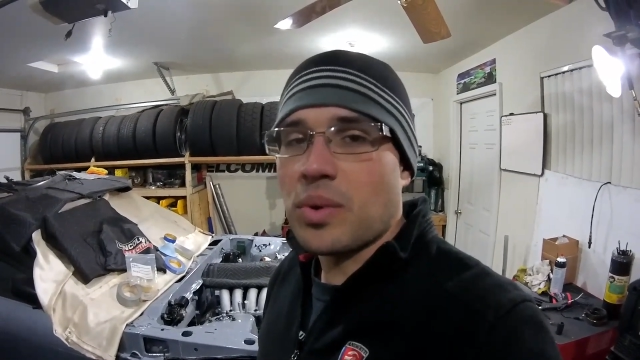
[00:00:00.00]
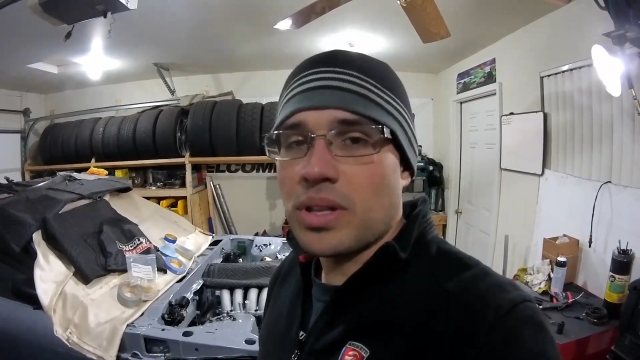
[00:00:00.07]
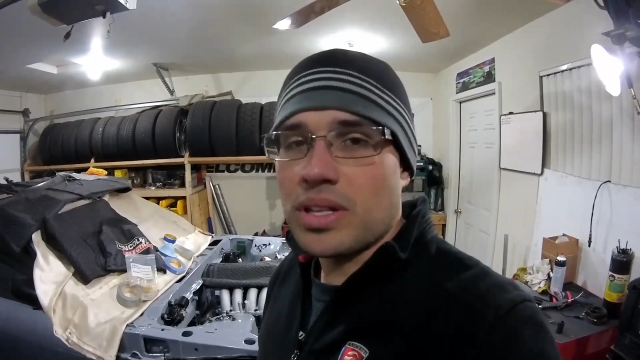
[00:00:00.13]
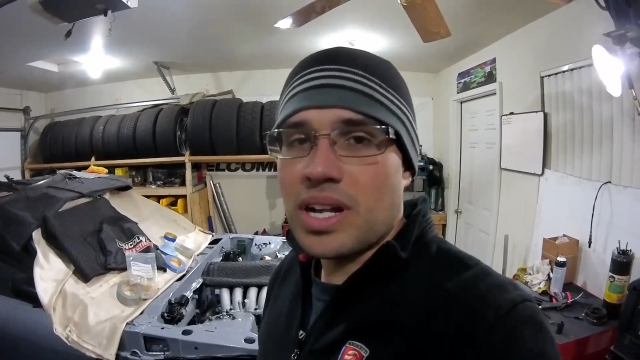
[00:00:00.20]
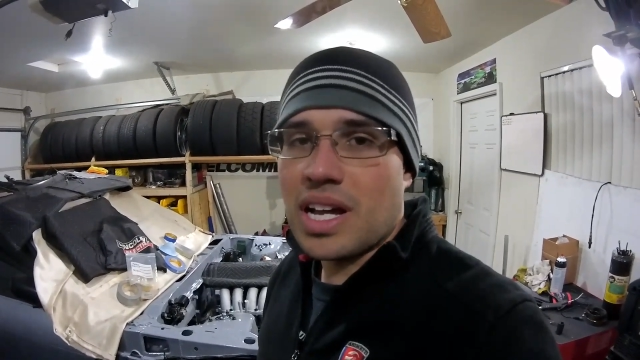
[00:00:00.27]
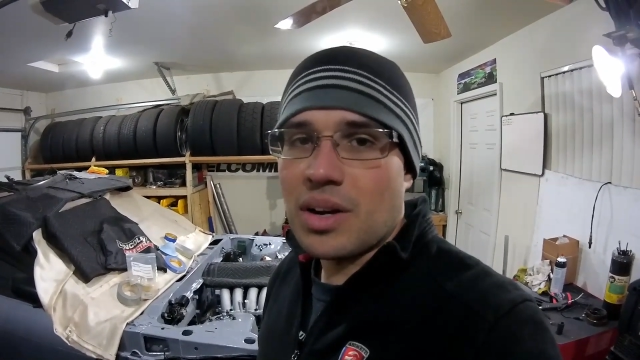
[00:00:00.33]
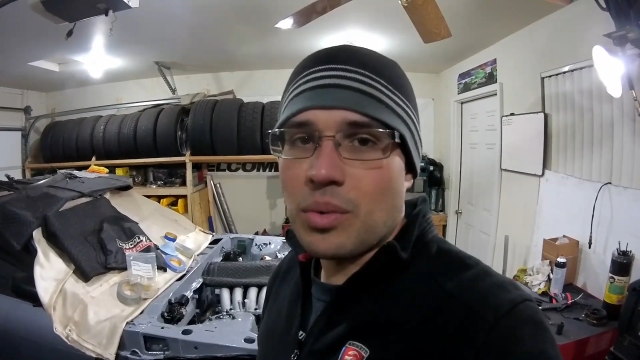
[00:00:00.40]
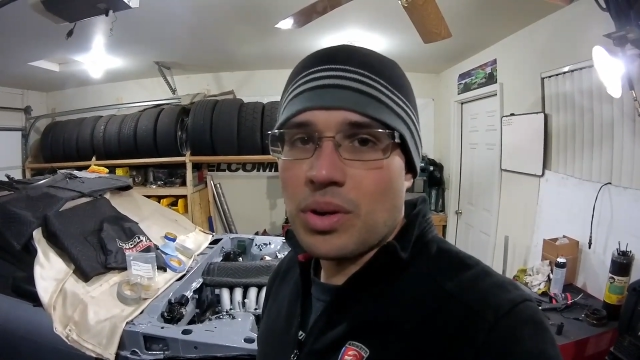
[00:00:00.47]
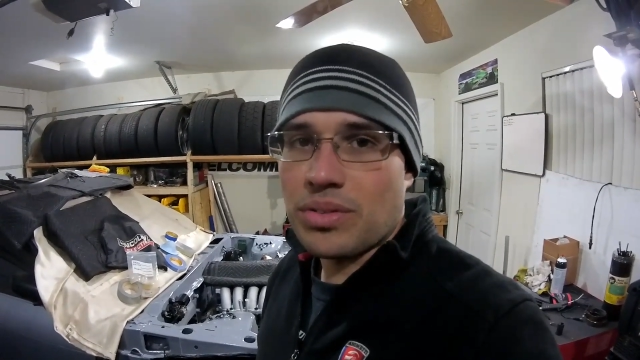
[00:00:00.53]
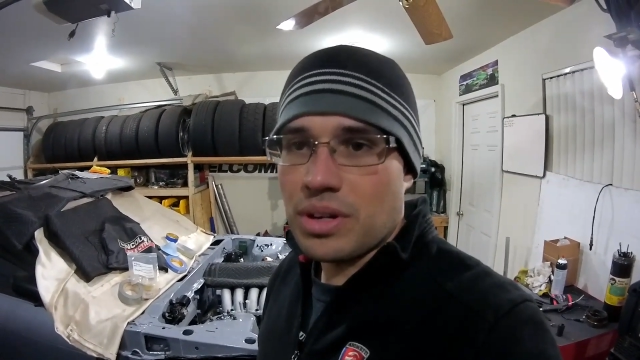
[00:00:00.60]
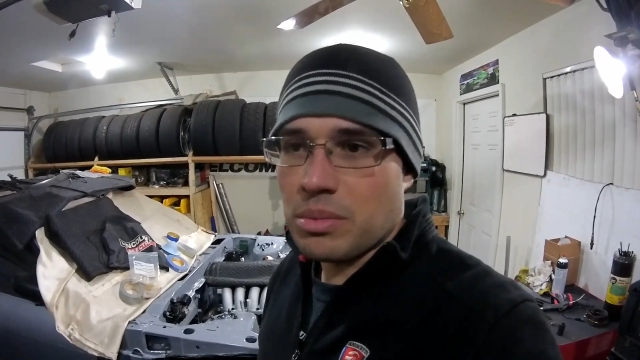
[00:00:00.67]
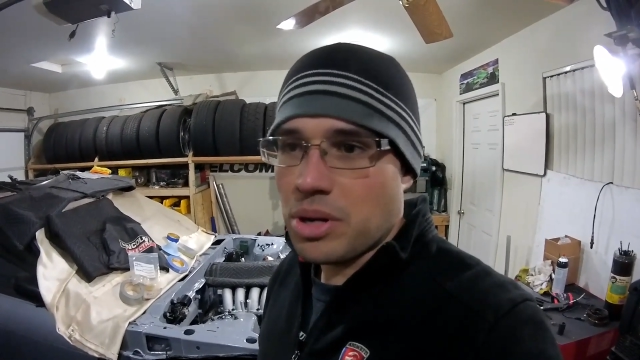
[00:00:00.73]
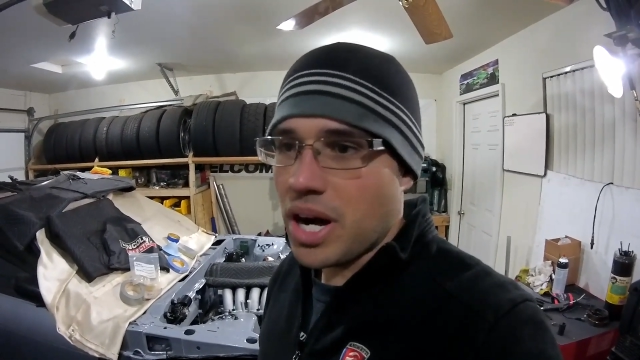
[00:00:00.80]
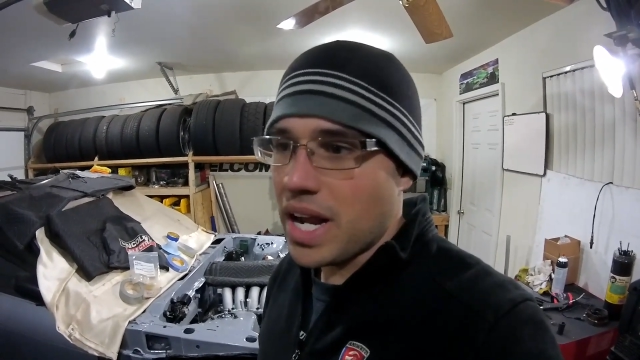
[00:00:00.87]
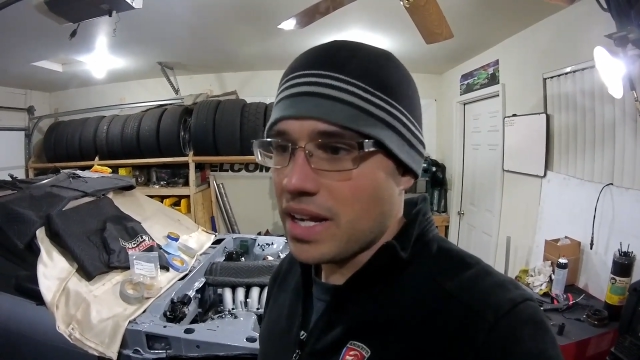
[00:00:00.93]
whether or not I want
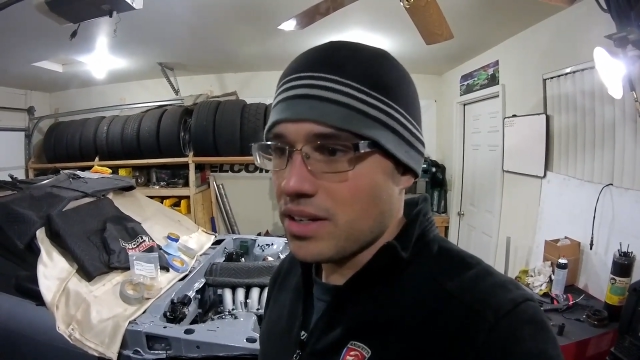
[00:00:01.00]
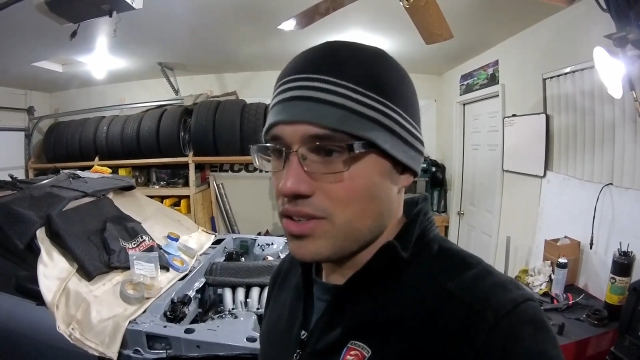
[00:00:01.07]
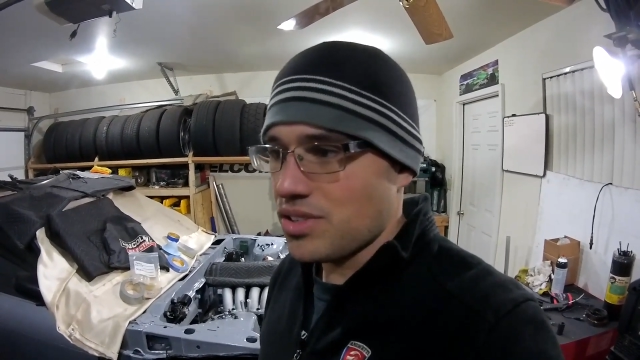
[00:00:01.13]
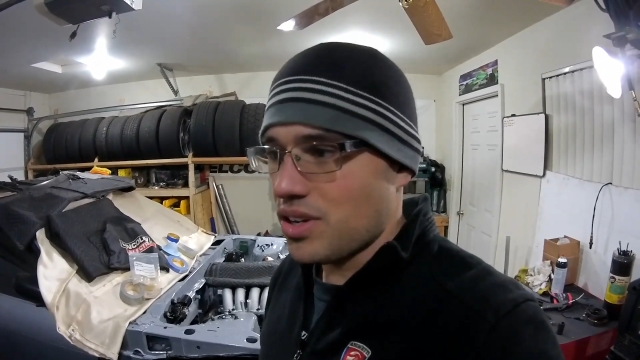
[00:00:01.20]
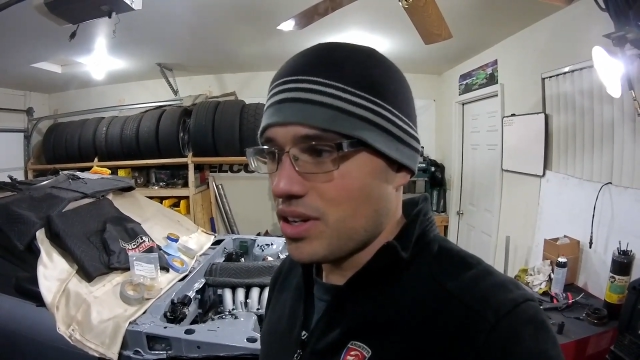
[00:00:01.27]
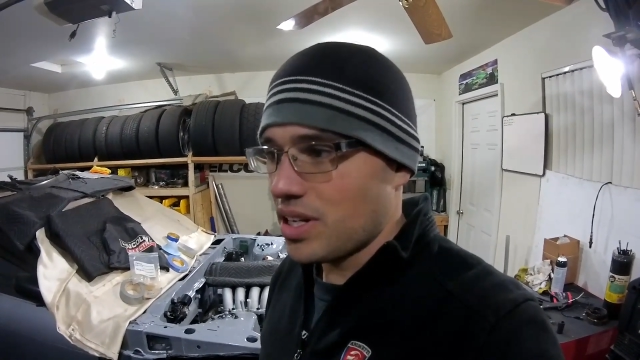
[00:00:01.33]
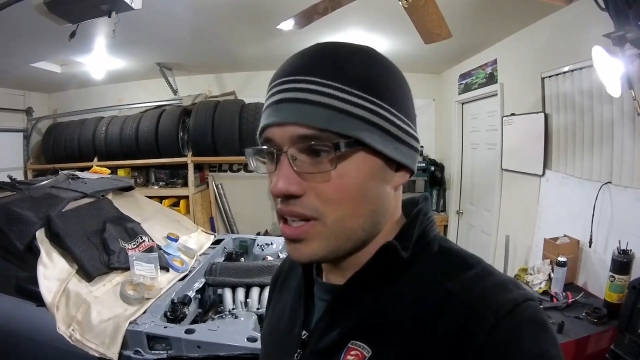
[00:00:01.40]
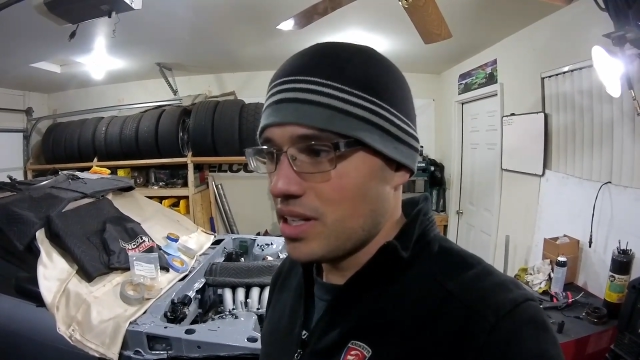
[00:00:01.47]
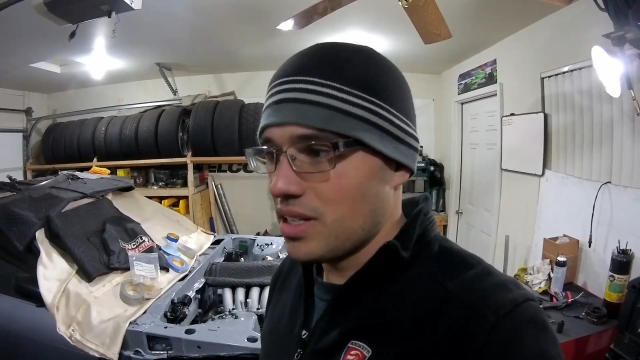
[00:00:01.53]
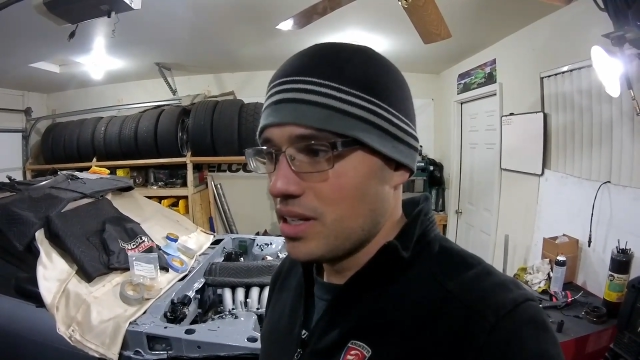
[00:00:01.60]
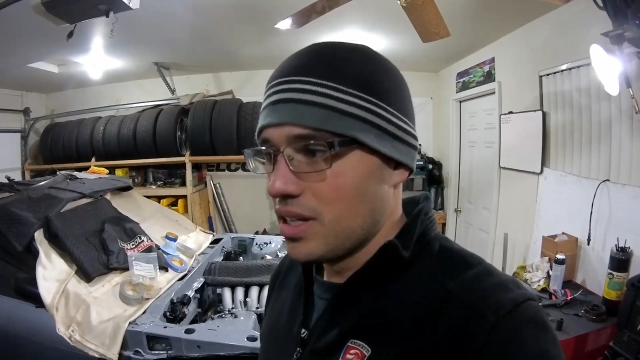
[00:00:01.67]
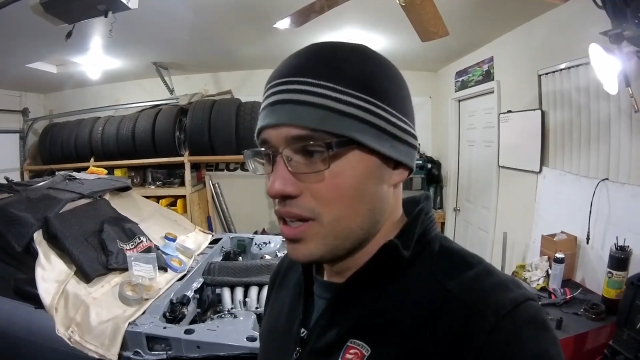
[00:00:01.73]
rubber hangers on it.